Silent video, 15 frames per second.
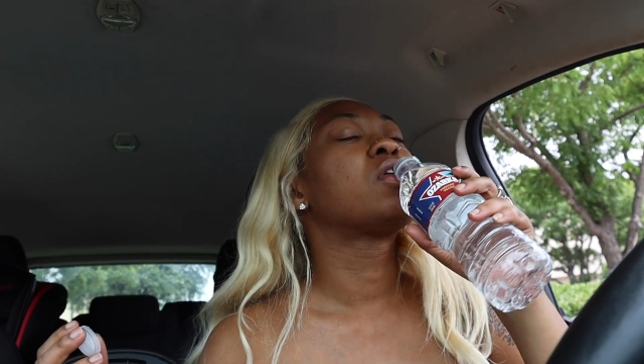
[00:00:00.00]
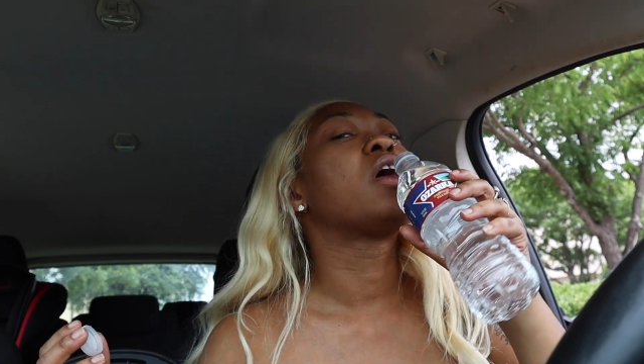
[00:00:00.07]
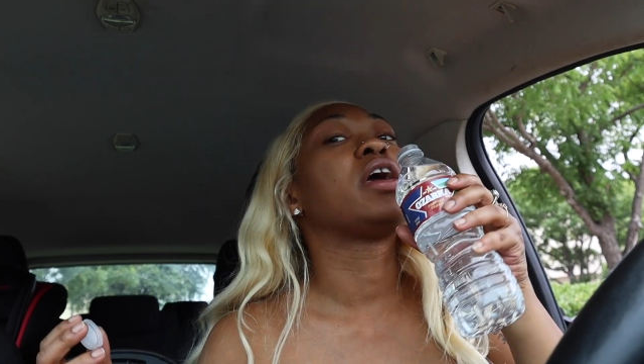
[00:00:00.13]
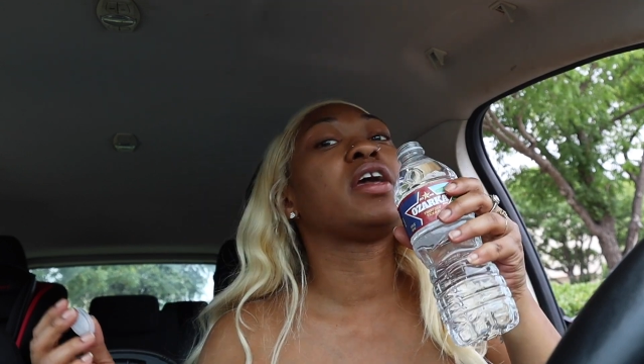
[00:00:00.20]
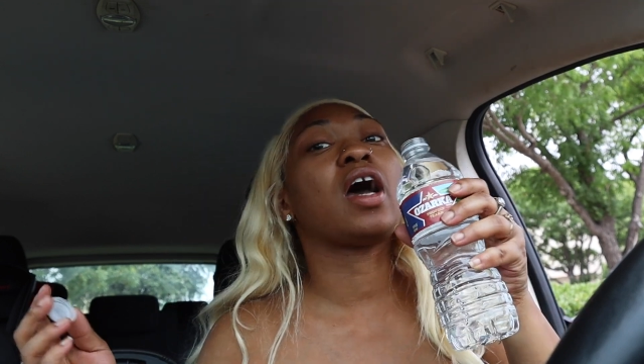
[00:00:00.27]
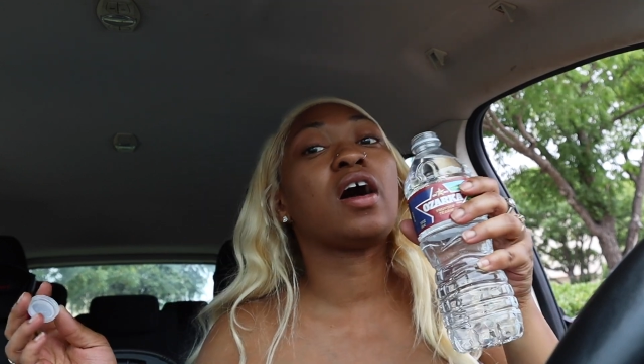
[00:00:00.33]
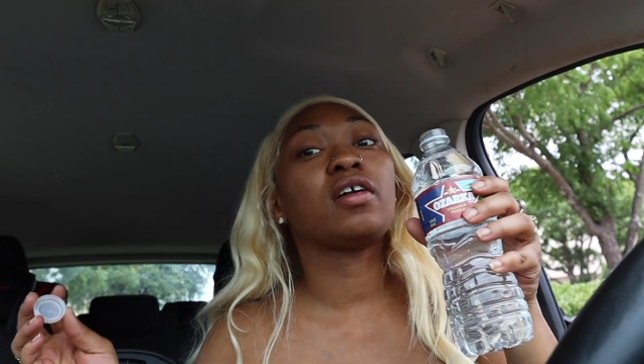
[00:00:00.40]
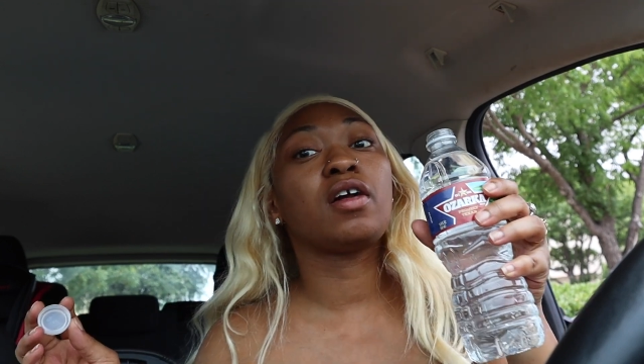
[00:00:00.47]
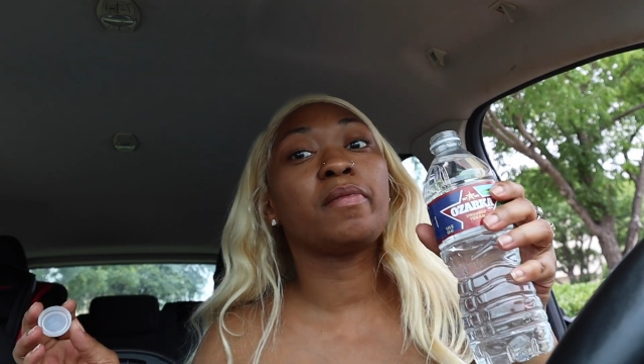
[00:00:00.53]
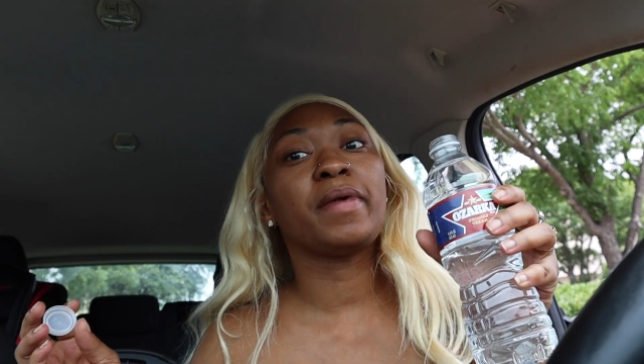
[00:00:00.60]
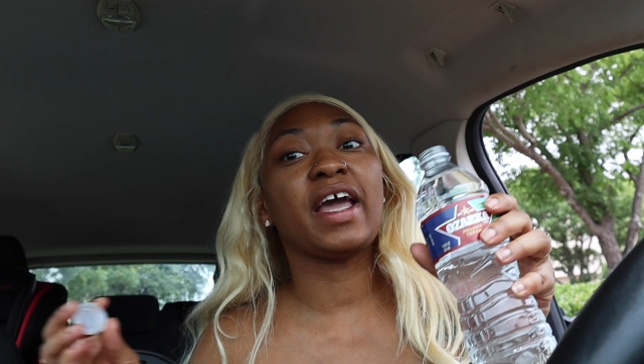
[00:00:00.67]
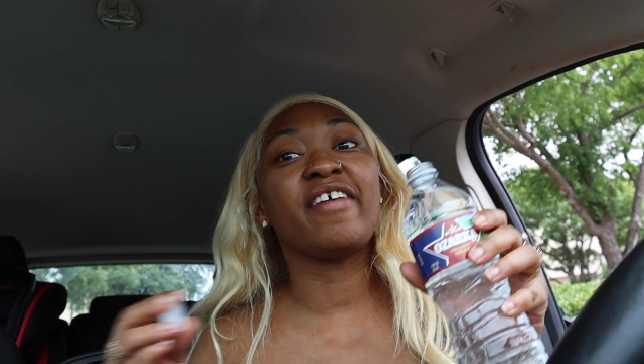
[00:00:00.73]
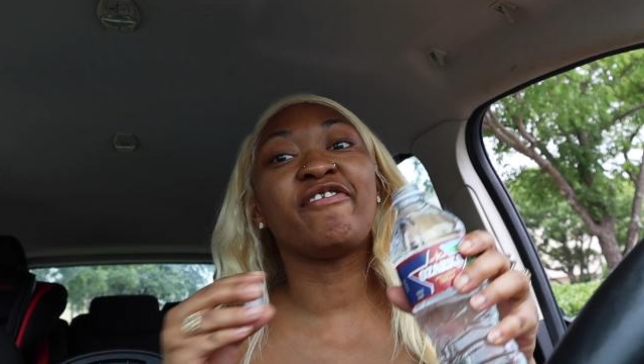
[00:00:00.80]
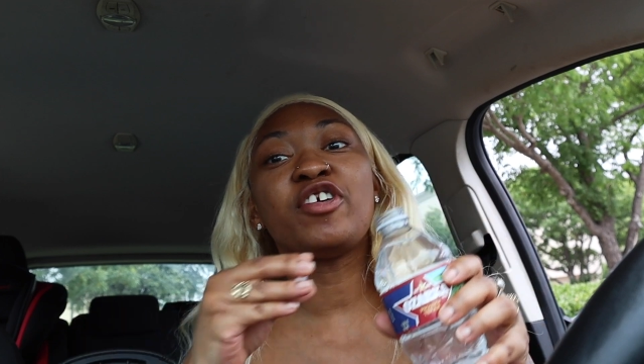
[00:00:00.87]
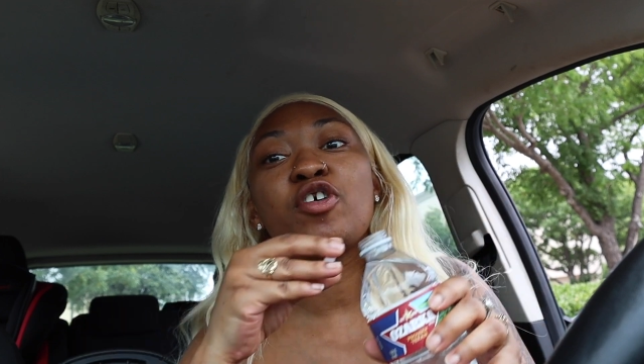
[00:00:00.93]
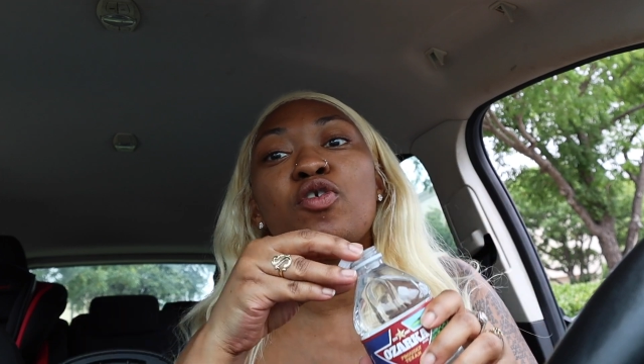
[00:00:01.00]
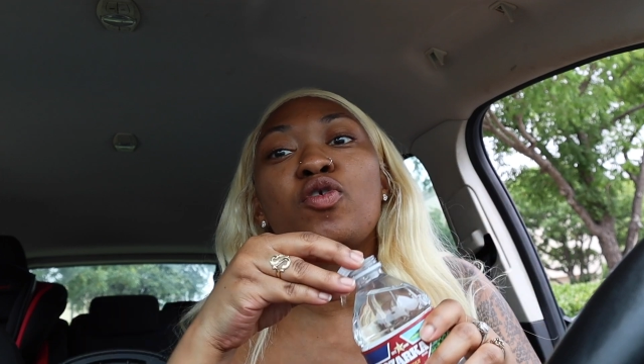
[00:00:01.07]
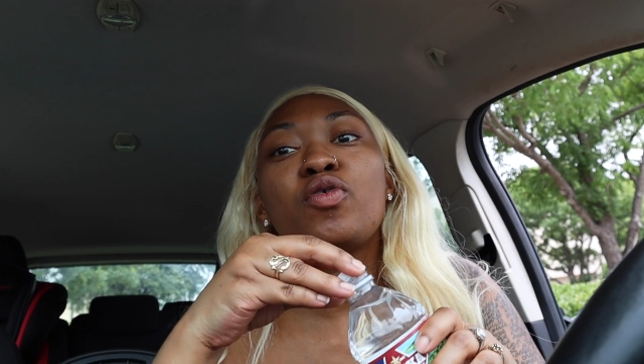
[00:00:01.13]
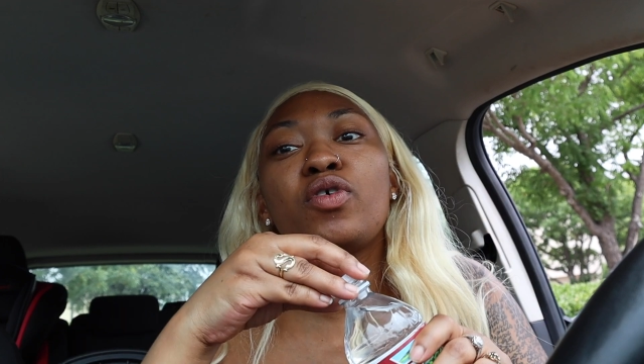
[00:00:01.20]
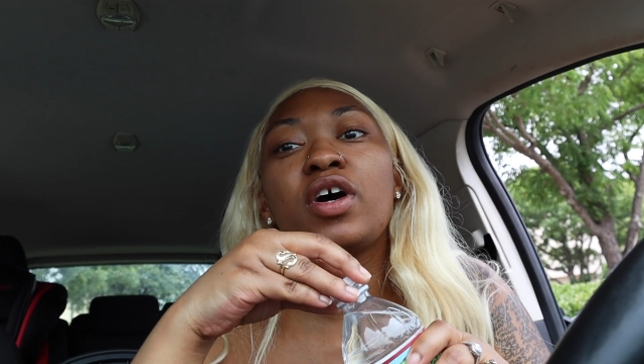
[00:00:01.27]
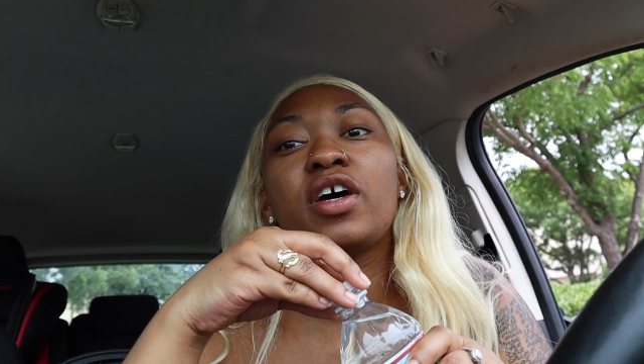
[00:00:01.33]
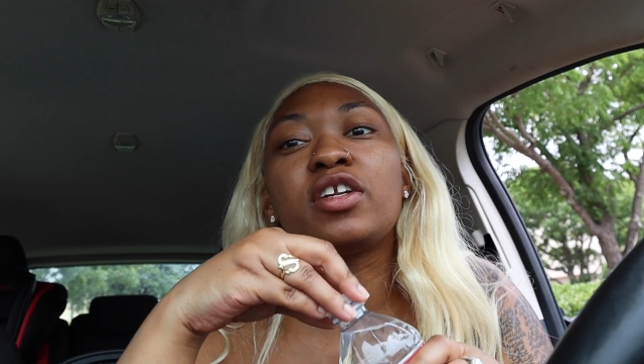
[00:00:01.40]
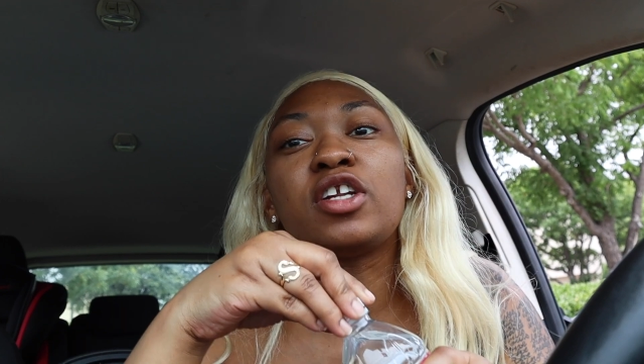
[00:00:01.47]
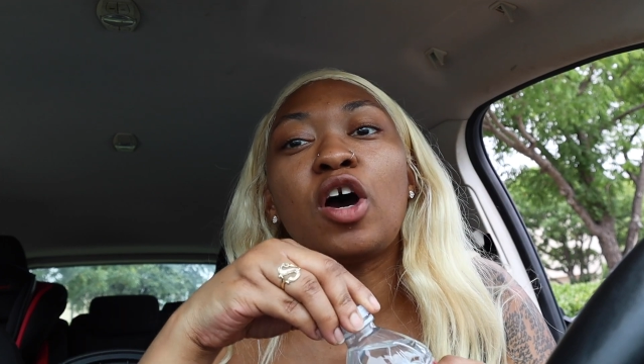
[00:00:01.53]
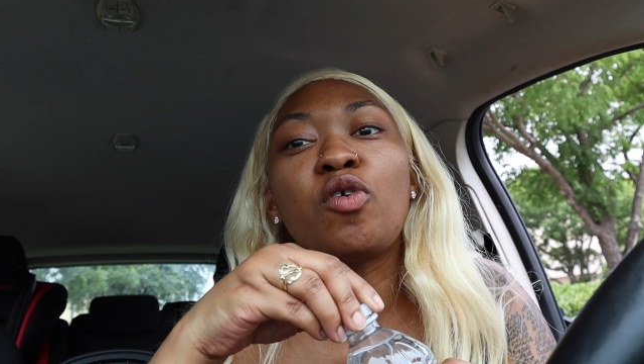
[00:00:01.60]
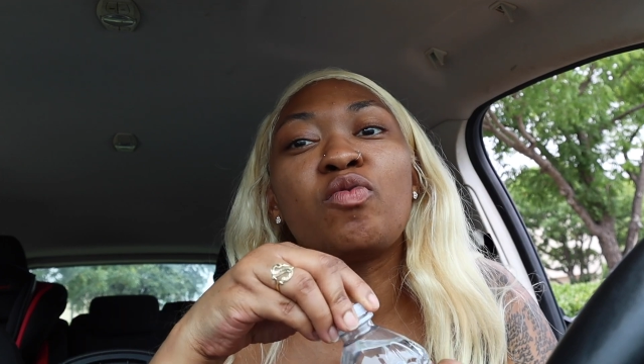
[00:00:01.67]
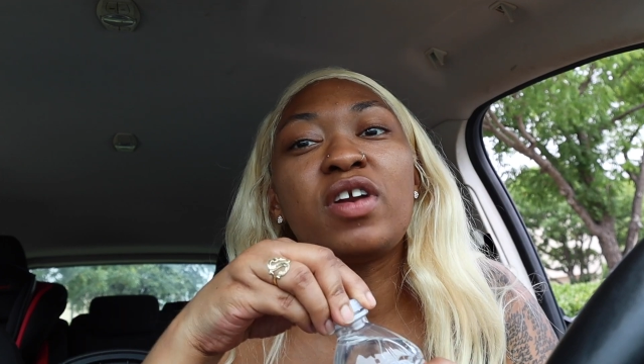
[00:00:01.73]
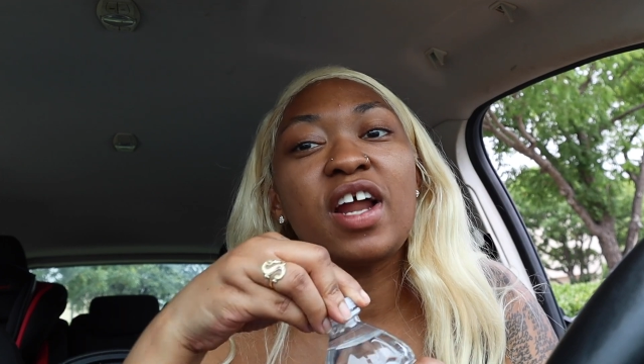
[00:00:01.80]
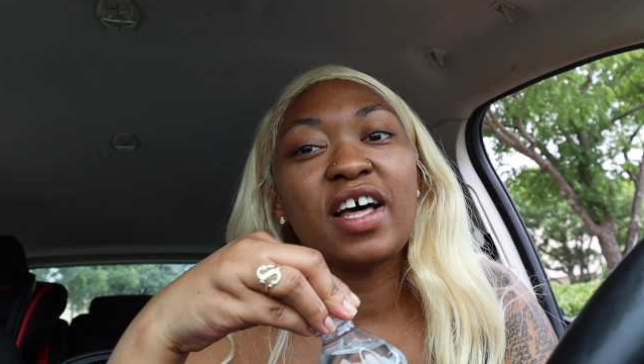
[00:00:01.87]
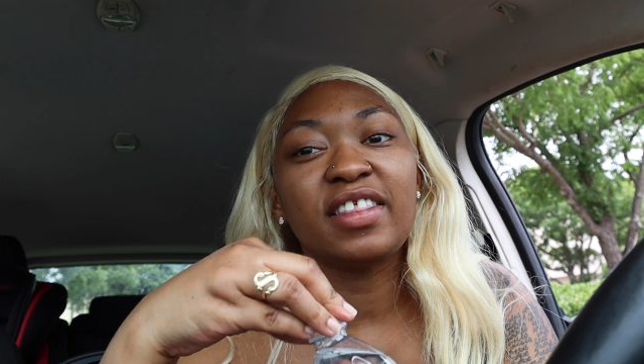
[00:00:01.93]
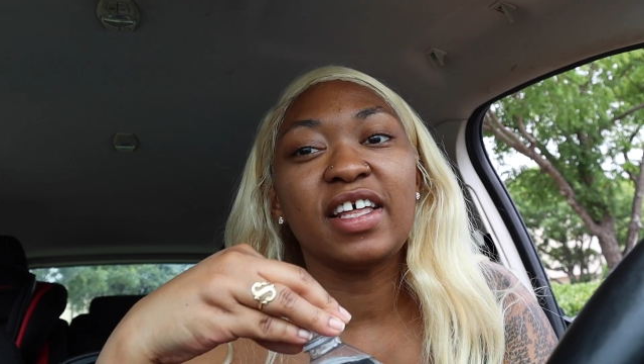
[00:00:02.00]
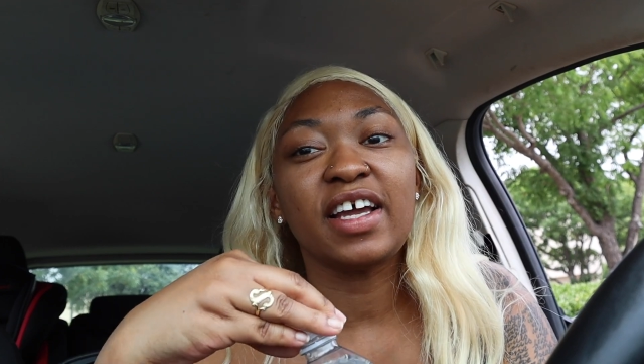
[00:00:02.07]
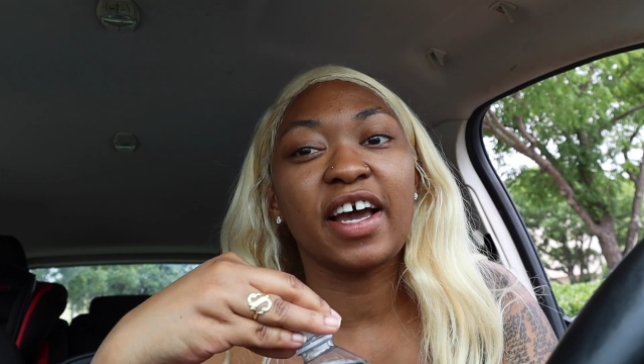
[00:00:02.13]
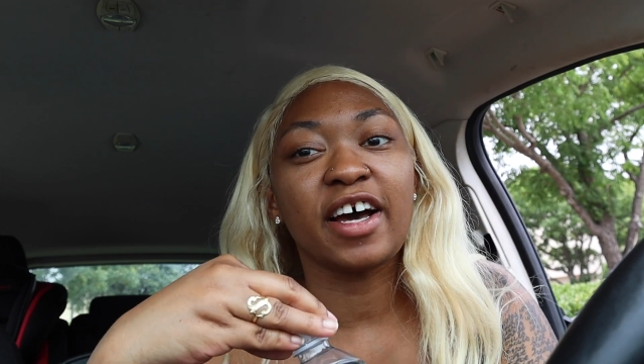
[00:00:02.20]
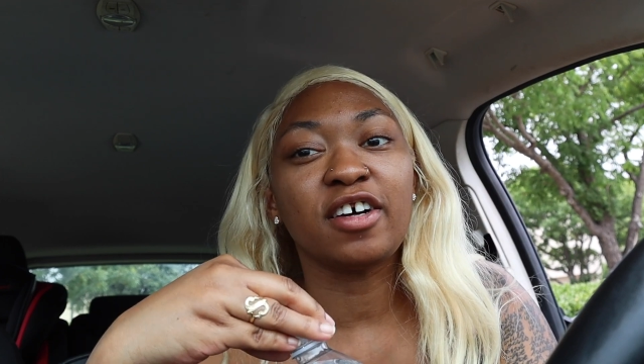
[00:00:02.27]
And y'all know me, if you know nothing